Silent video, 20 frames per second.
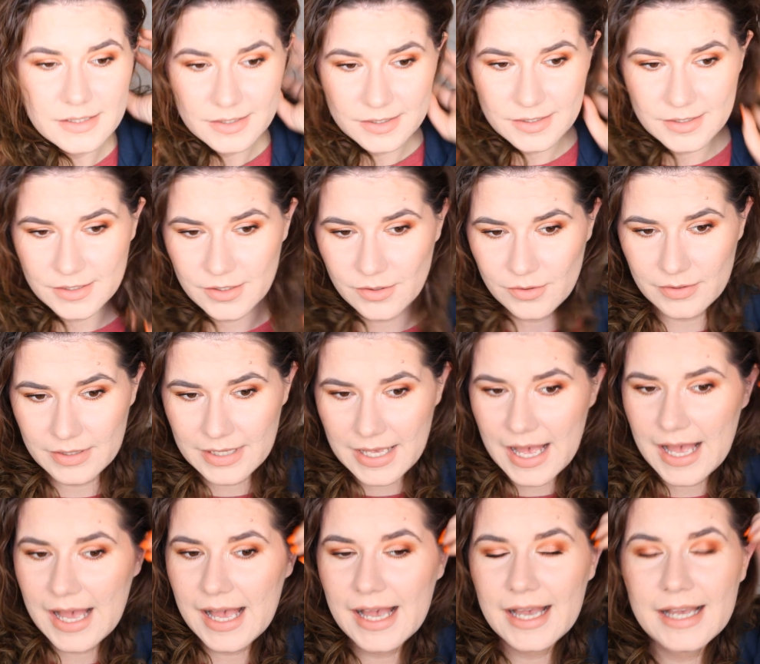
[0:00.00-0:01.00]
So
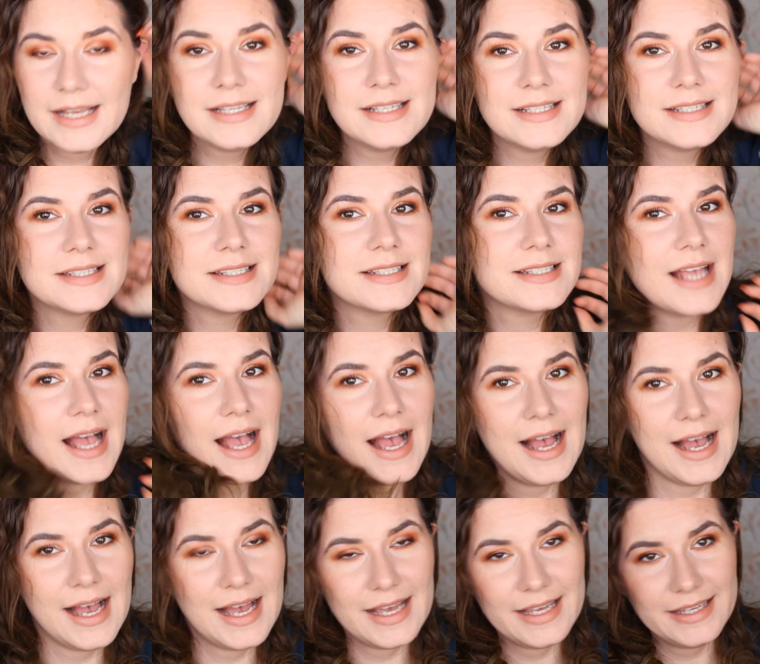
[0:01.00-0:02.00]
guys,
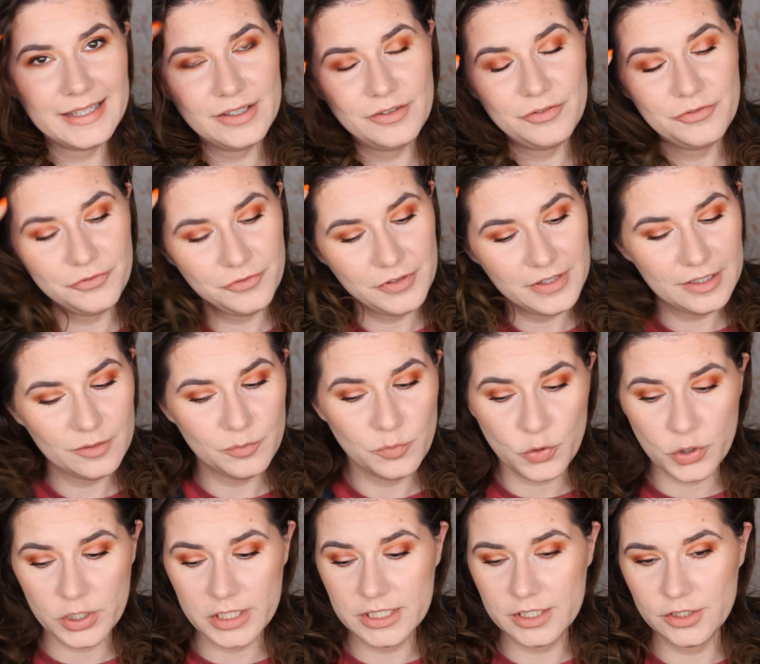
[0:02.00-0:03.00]
I feel
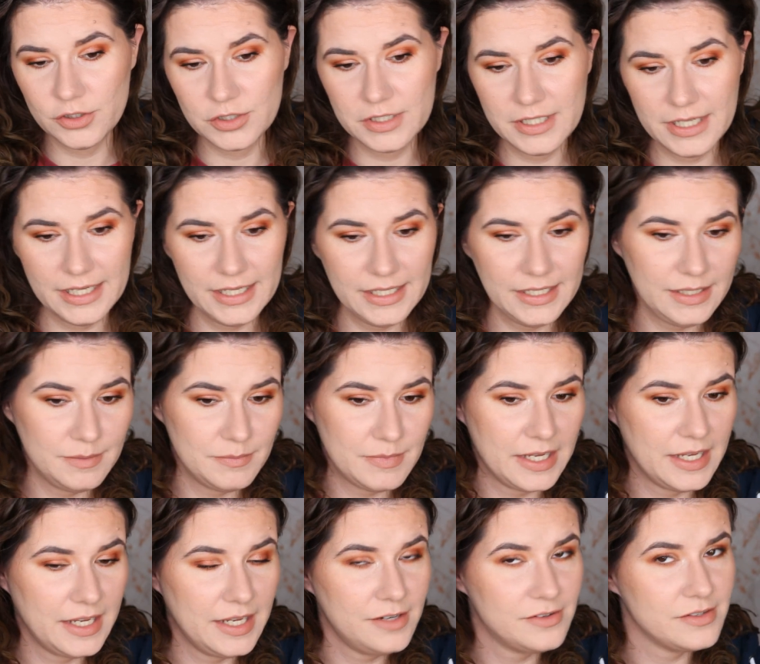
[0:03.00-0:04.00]
pretty today.
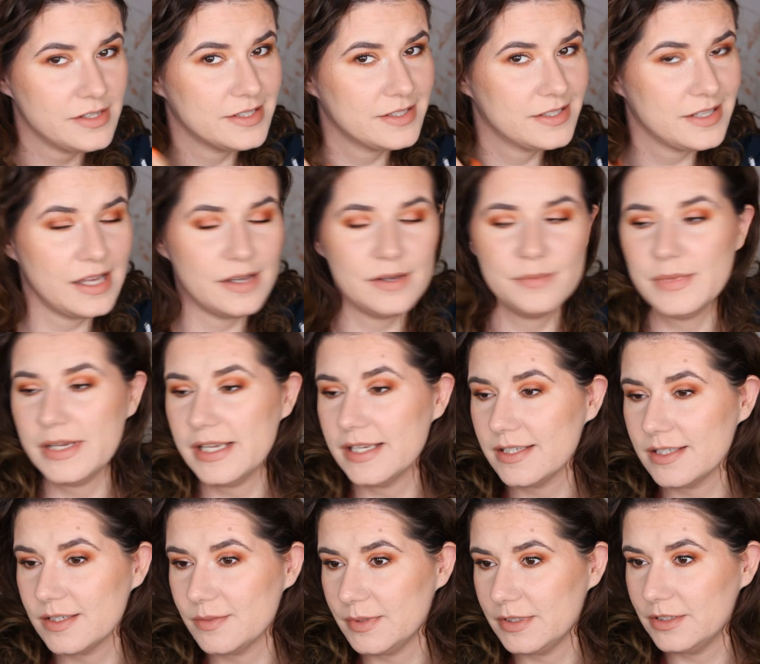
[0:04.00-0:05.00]
My hair is a
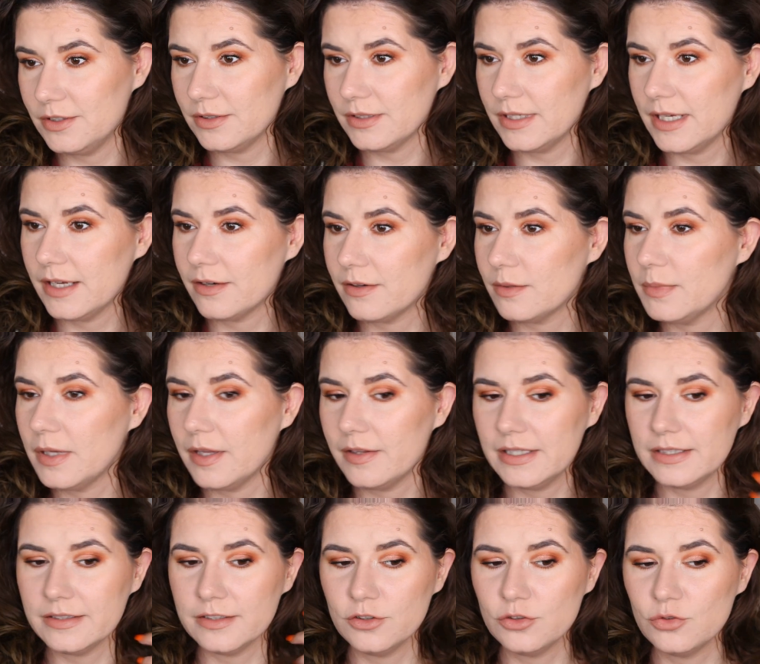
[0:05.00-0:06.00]
mess, but don't care about
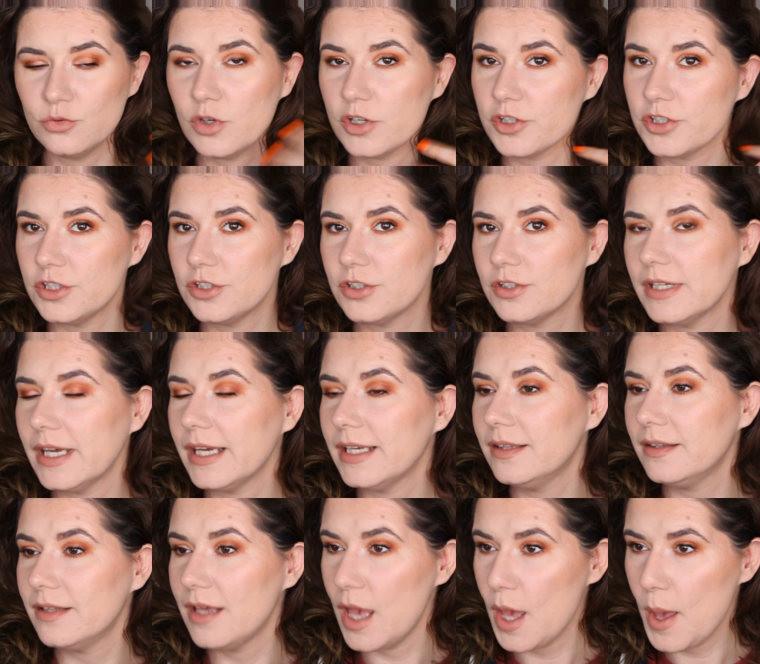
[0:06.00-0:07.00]
that, I need to wash it tonight
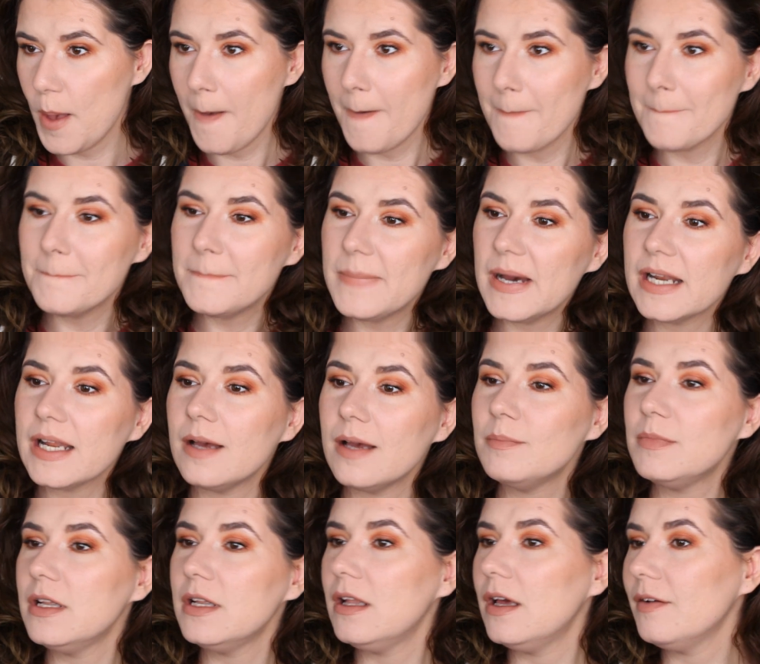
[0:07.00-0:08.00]
but
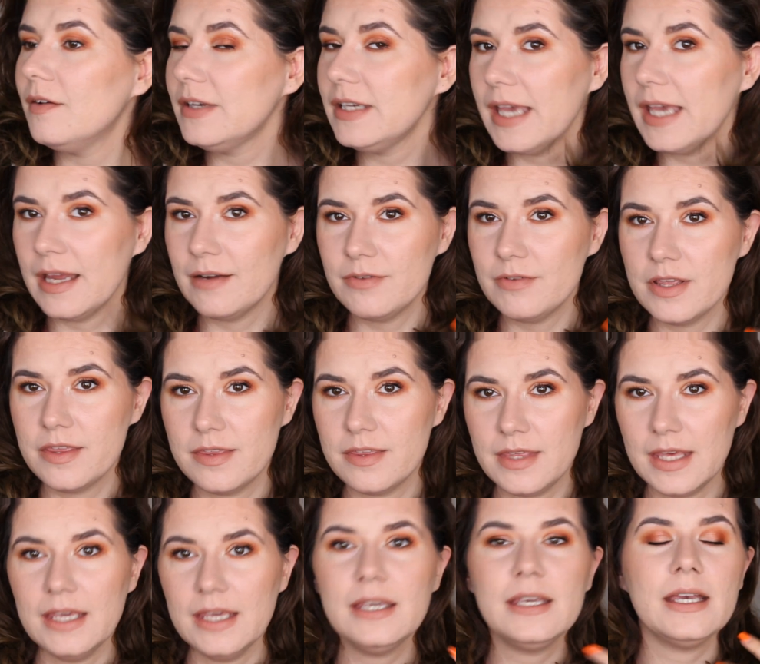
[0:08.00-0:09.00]
I'm loving
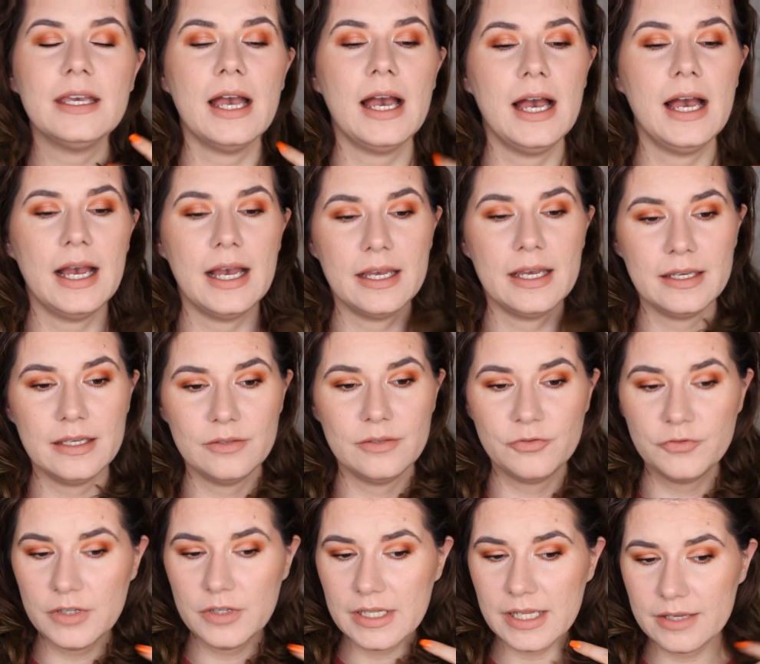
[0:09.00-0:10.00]
everything. I
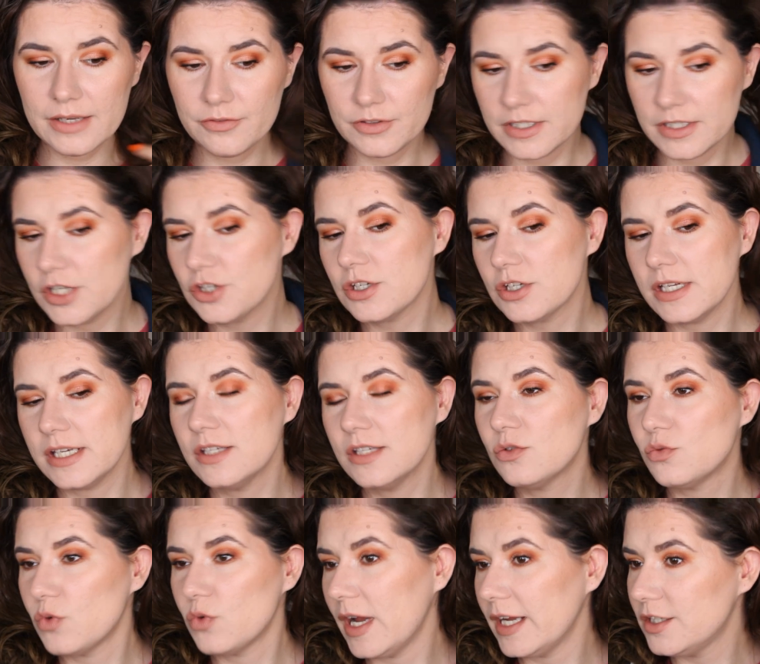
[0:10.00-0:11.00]
feel like foundation
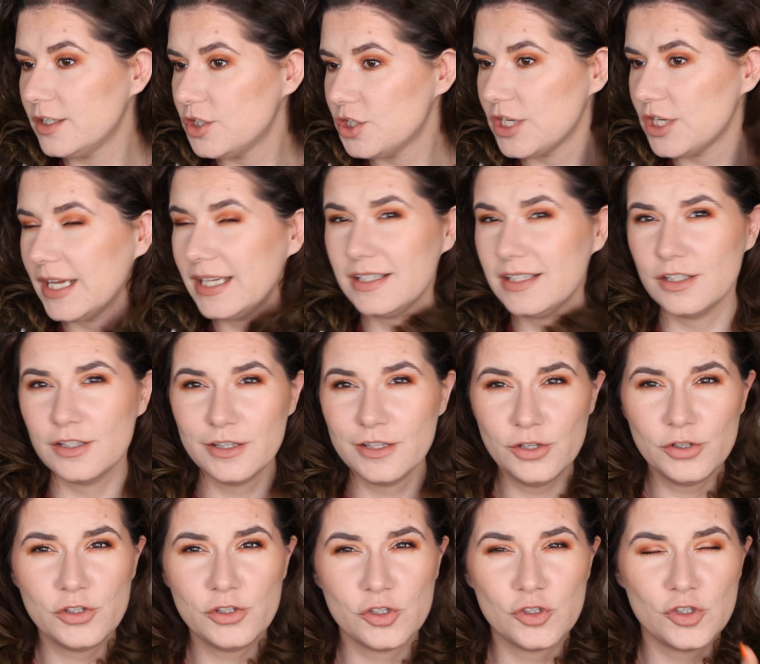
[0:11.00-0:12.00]
is right shade. It
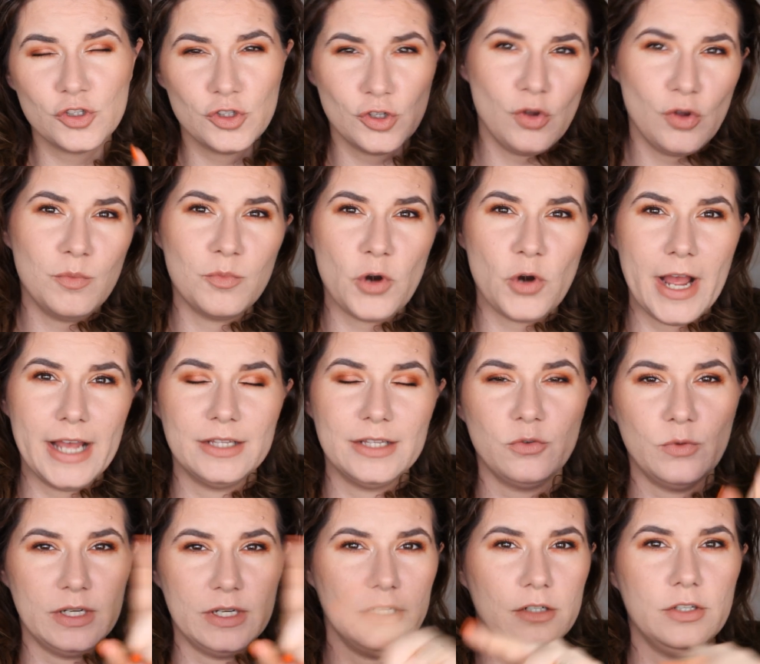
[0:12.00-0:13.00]
looks so
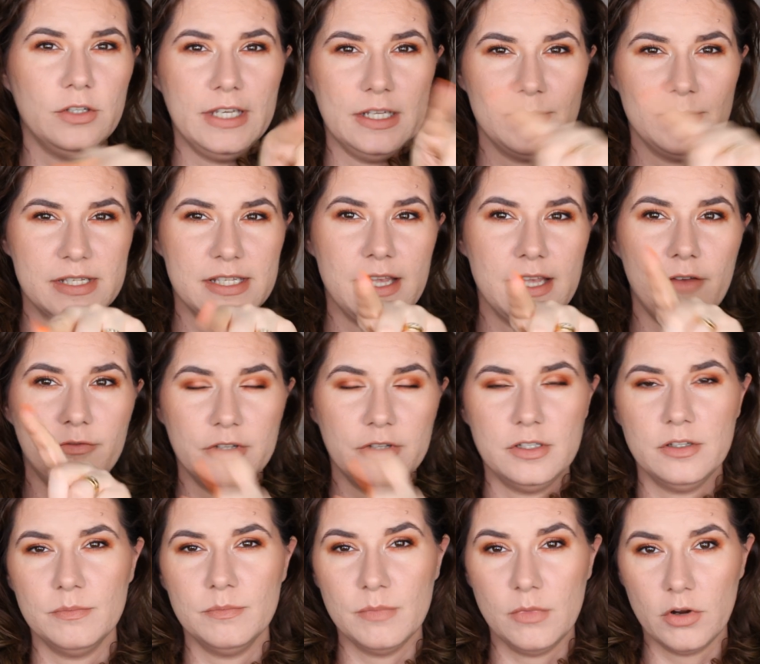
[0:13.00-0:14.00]
bright when I look at myself in
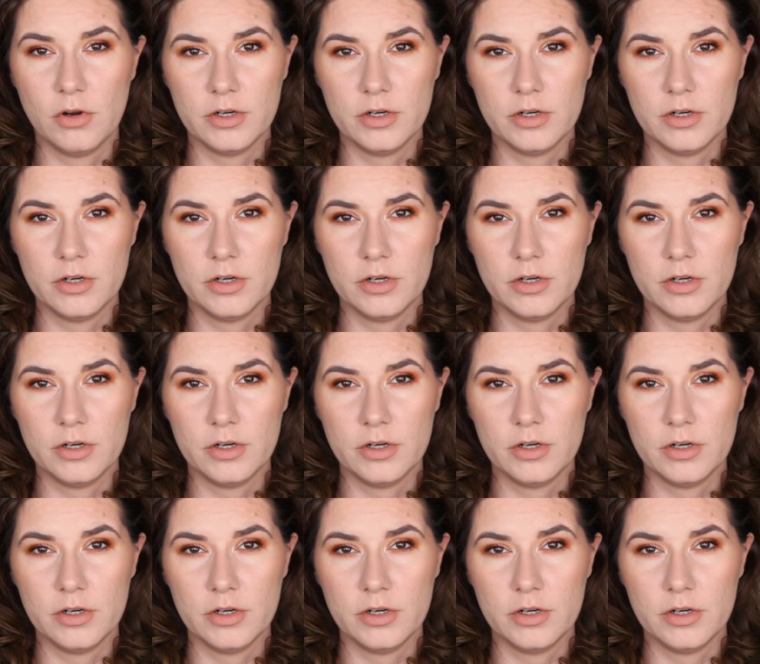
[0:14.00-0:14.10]
the